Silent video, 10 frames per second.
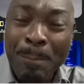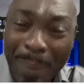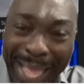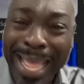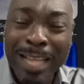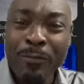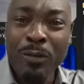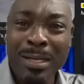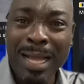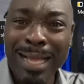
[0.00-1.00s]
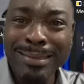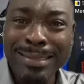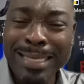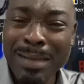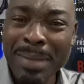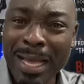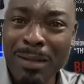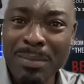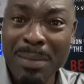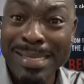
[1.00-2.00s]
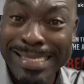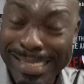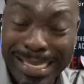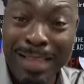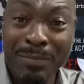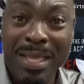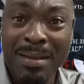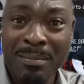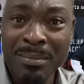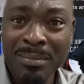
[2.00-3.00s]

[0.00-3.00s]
beg for God to come help them and save them